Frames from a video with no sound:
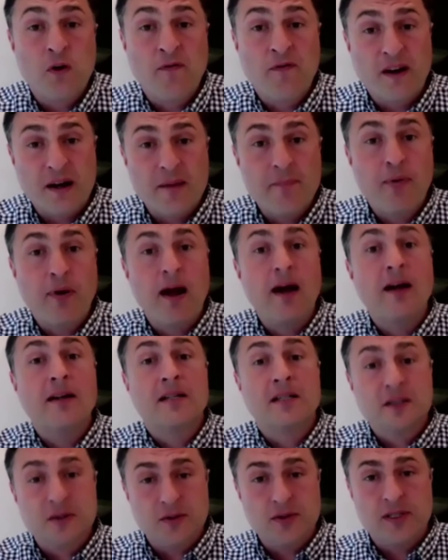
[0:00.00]
very proud to
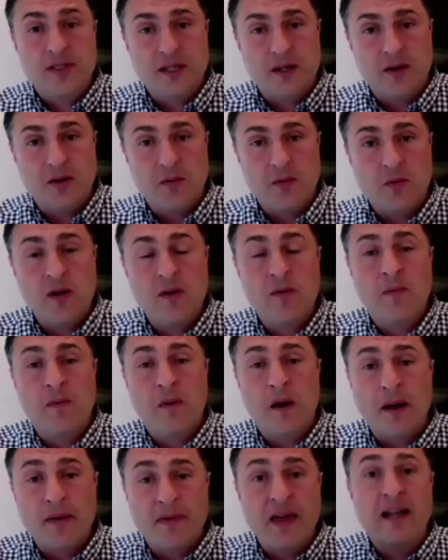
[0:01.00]
do so.
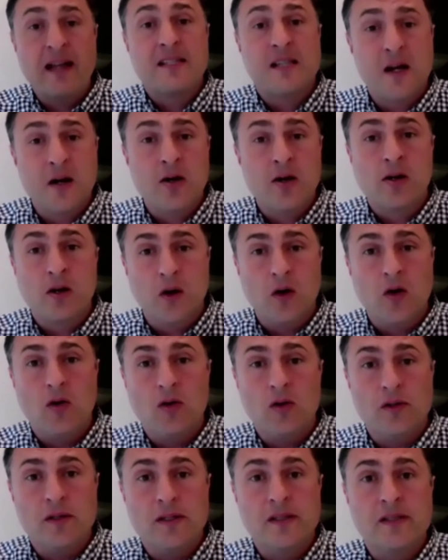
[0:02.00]
That's our
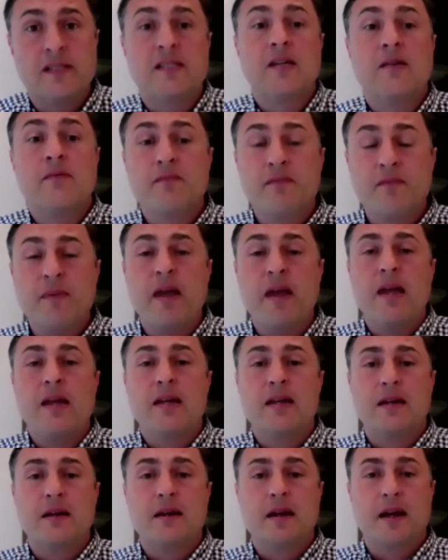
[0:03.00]
goal, is to
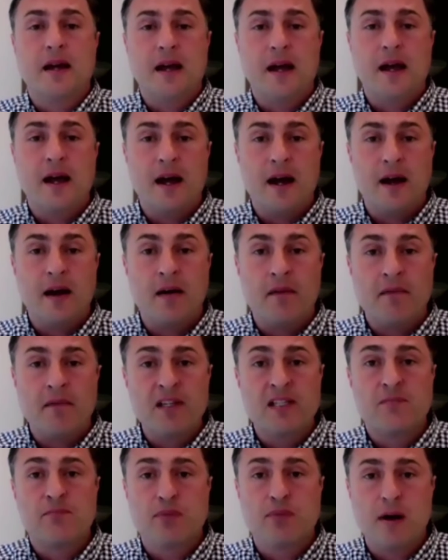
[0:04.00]
make
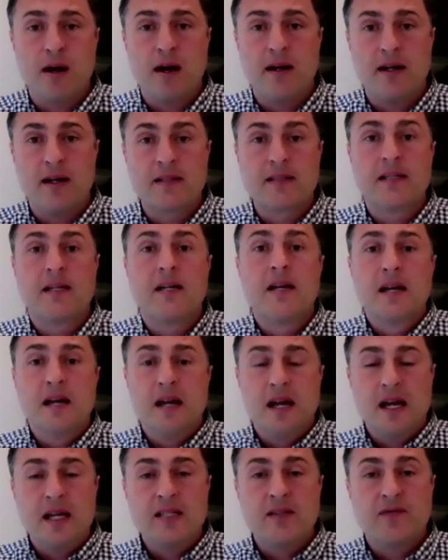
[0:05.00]
this product
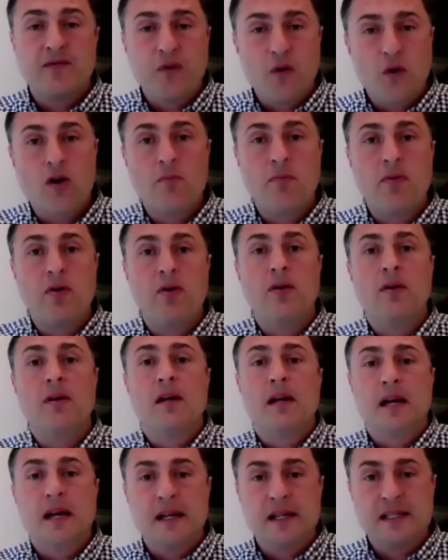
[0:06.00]
as affordable
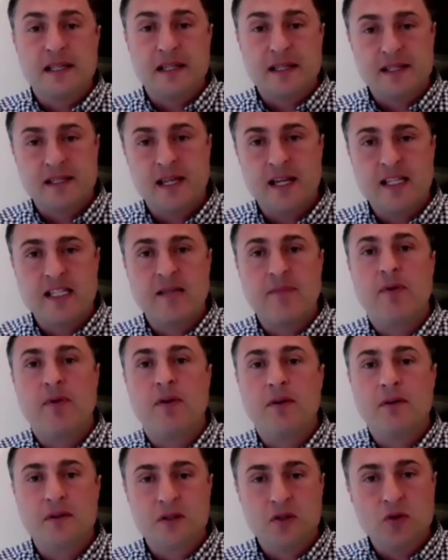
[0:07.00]
and as
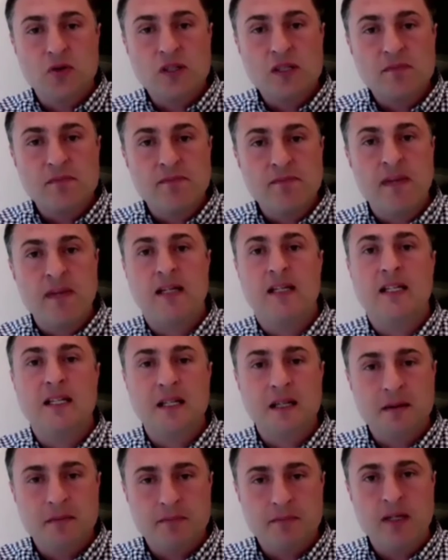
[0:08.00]
accessible to as many
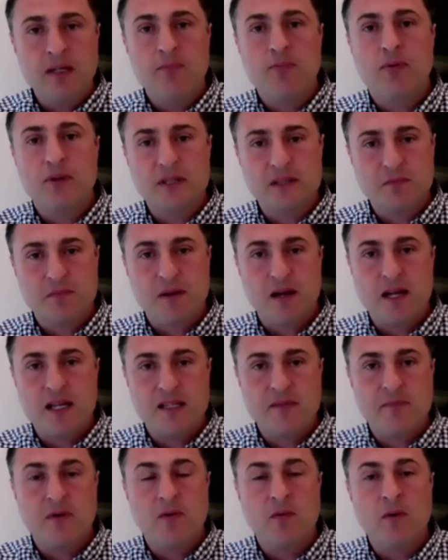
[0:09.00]
people as
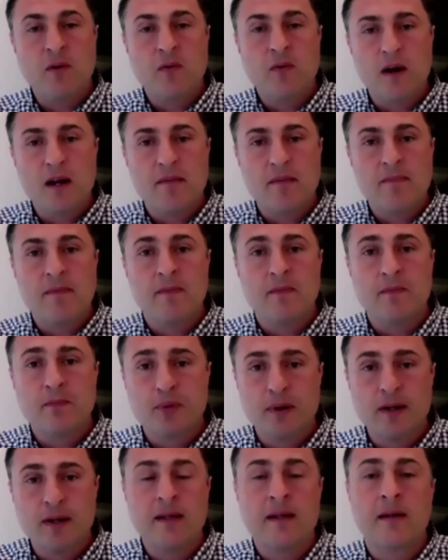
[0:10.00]
possible. We want to
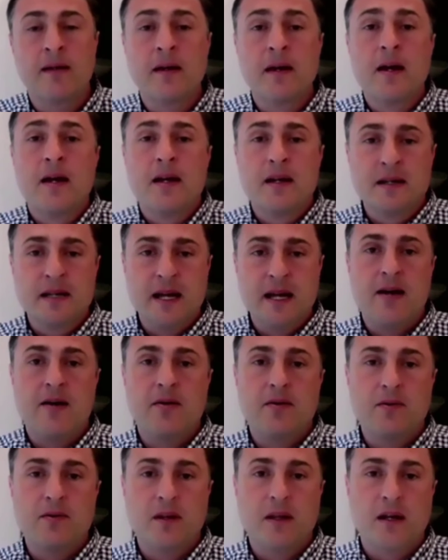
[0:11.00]
bring
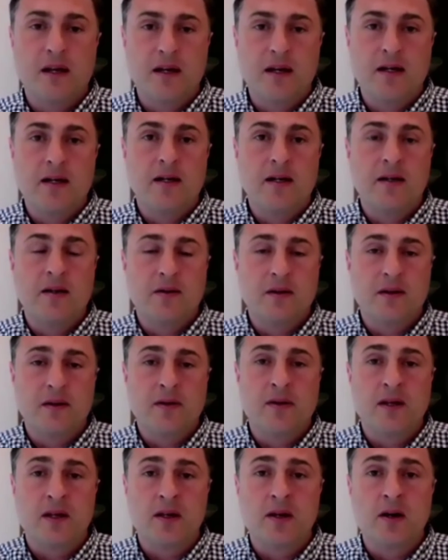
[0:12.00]
down
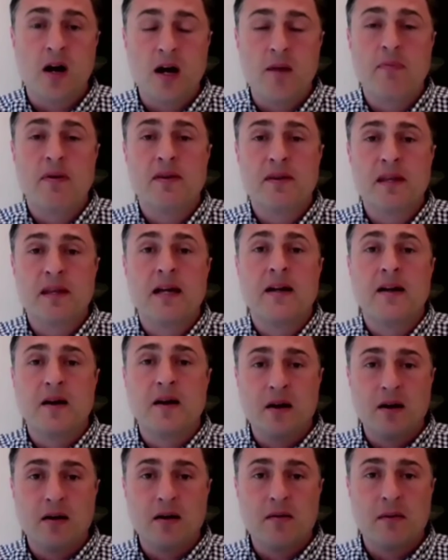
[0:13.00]
the carbon that
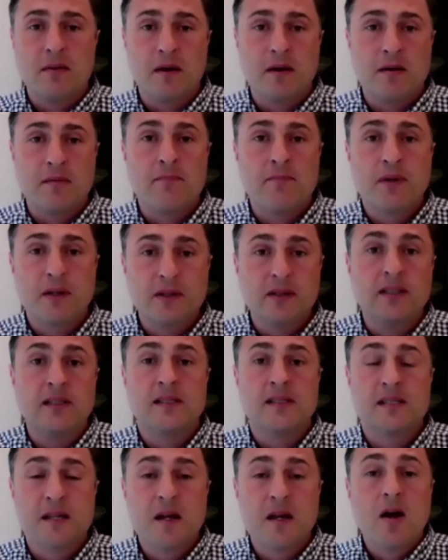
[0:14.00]
our
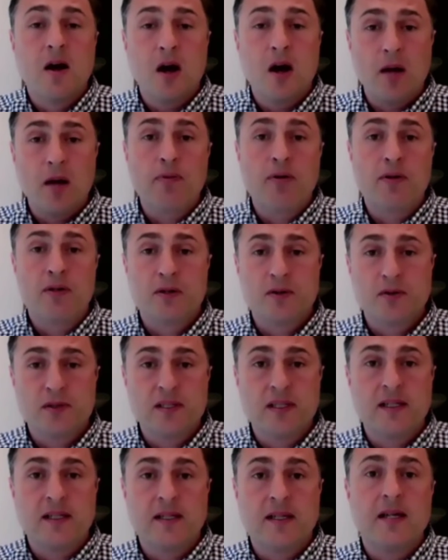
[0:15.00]
buildings are
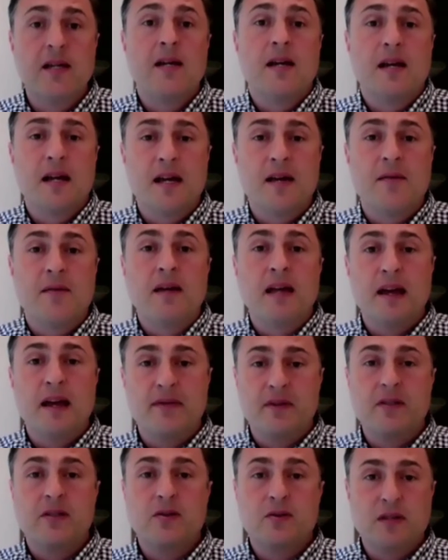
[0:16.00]
producing, and we have
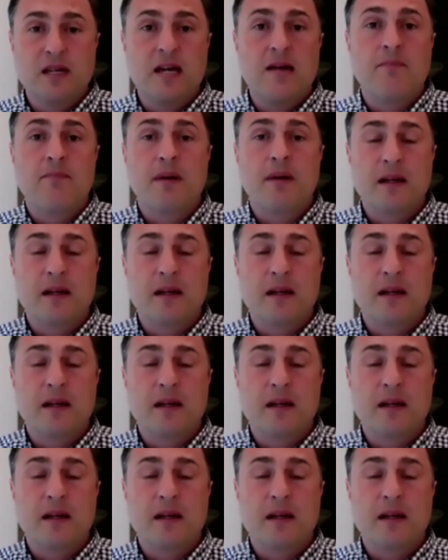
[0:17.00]
to do that by